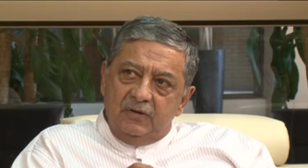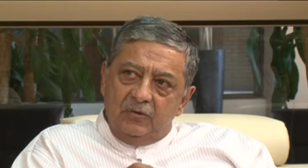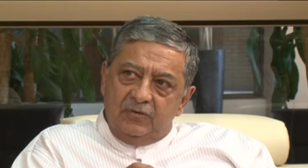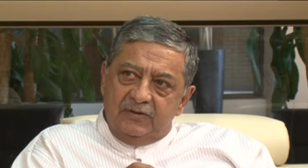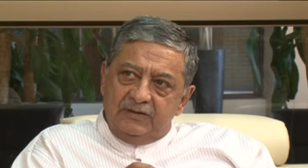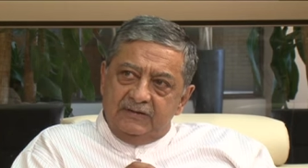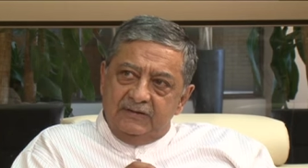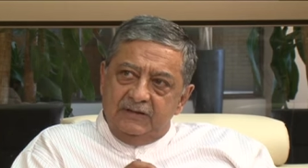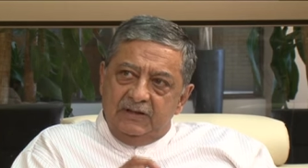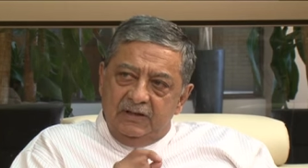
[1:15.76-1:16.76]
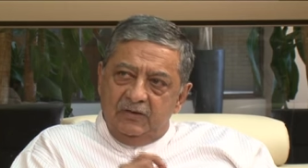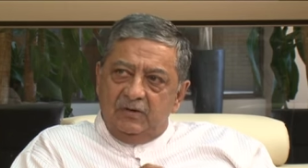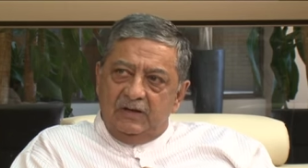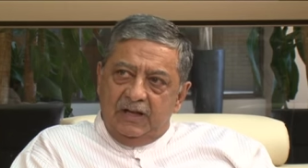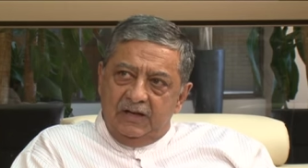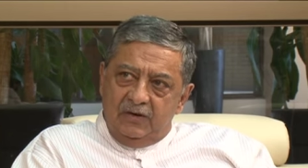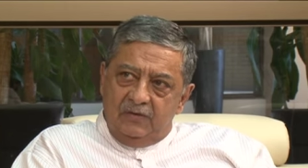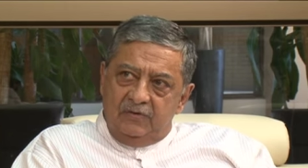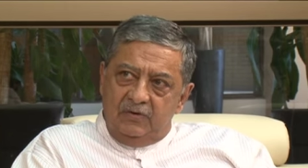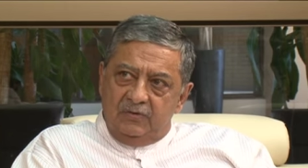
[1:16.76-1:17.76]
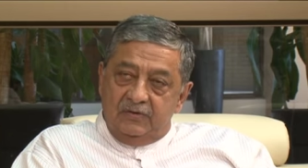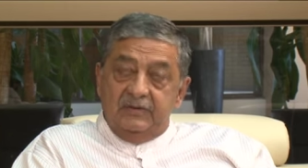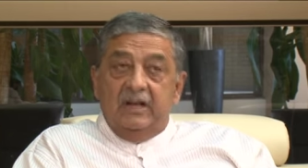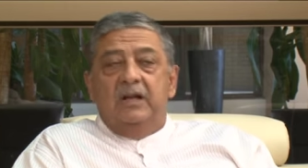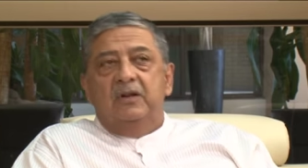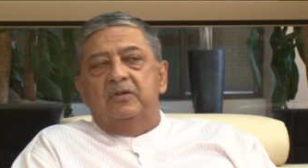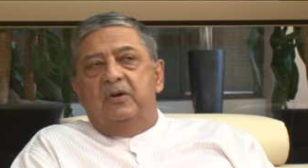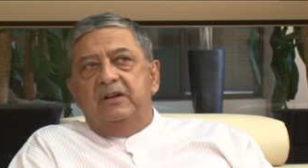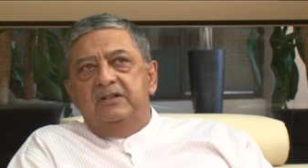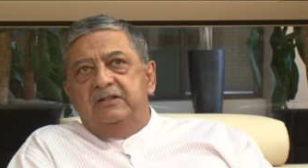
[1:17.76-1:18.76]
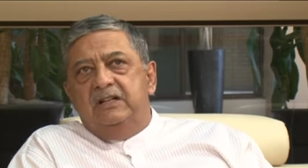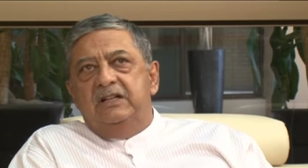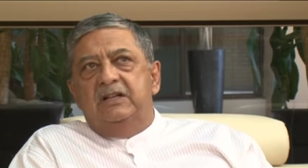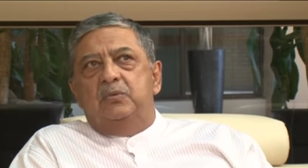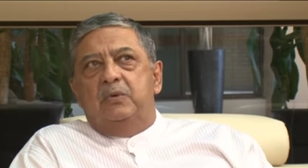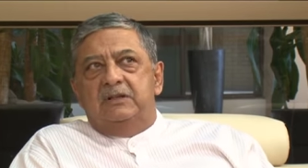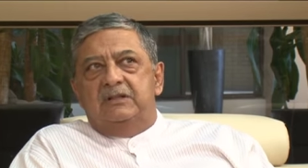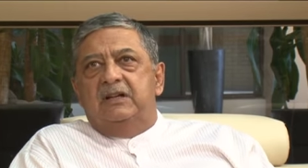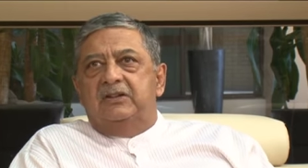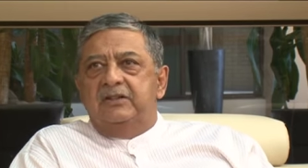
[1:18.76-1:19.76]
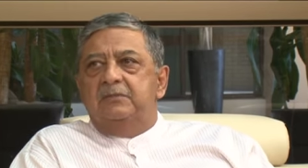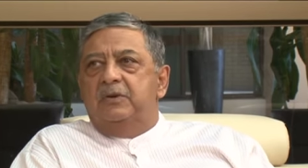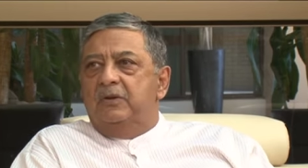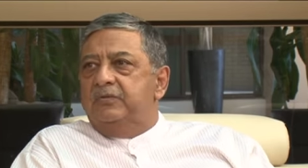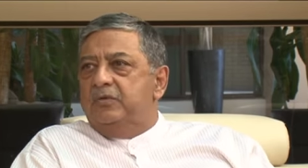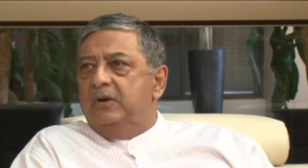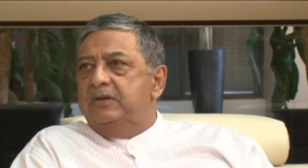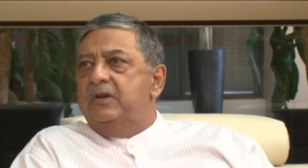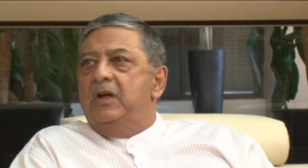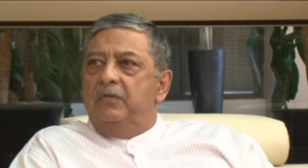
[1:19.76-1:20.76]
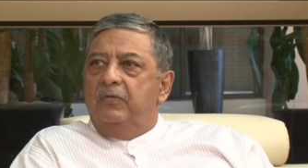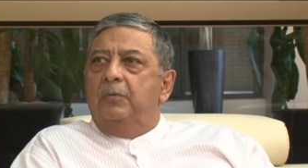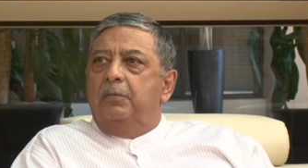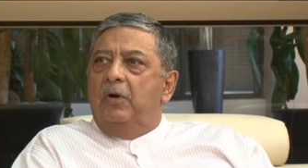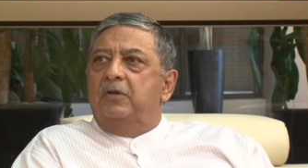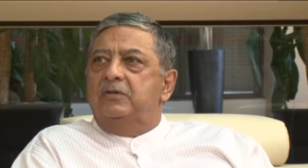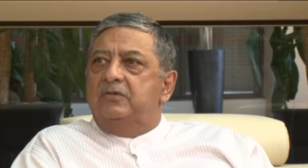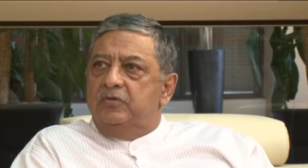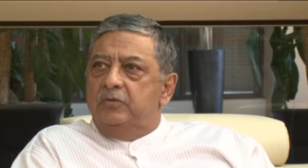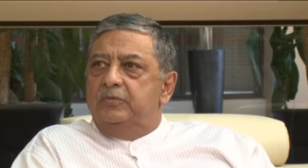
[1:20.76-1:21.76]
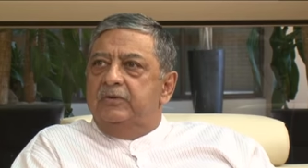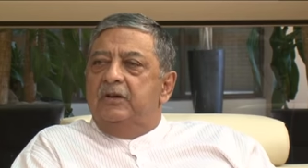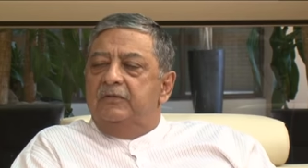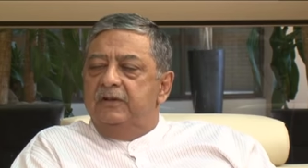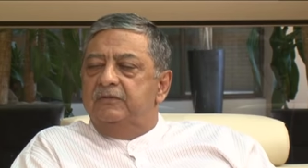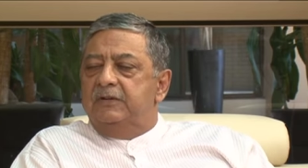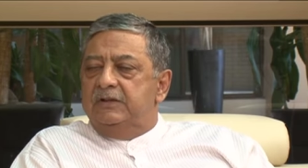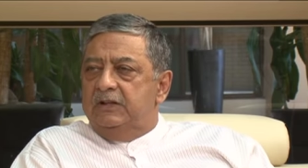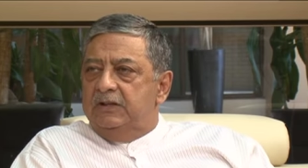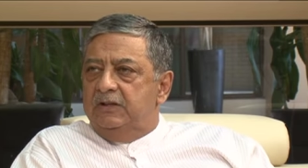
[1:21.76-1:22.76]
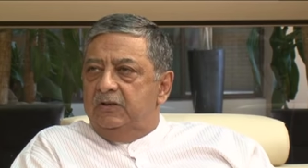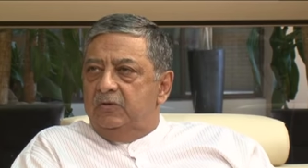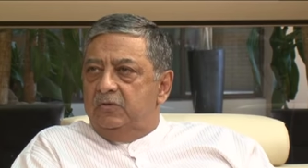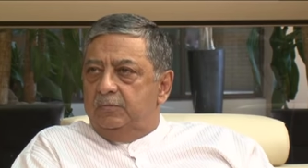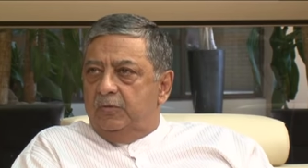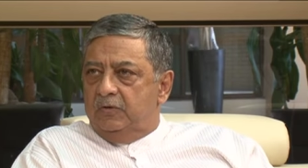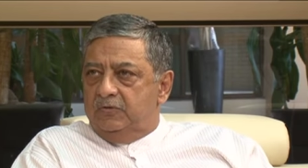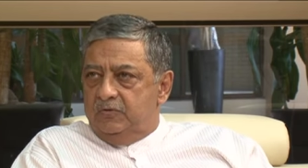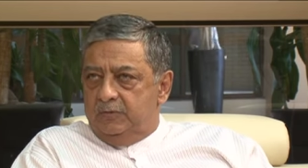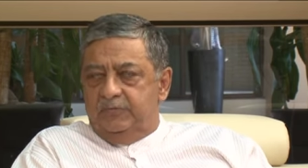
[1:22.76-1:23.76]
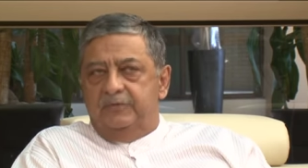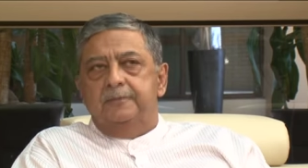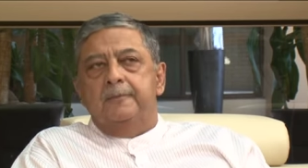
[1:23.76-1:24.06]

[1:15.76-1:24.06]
uterus, into the lining of the uterus. So originally it was a treatment of choice for blocked tubes, infertility due to blocked tubes.